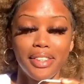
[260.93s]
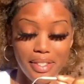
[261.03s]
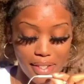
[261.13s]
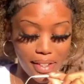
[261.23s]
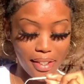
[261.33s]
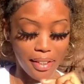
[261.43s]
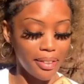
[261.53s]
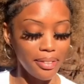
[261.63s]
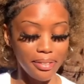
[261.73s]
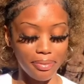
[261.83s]

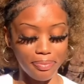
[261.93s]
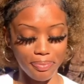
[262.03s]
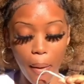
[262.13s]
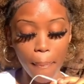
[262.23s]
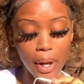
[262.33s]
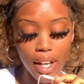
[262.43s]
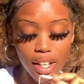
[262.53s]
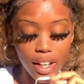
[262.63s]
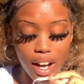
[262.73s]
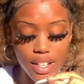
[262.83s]
Child. Being
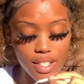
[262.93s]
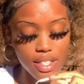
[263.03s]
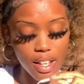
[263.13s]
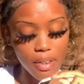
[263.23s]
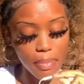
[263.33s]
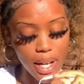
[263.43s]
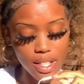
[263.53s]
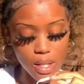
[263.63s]
in a constant state of mind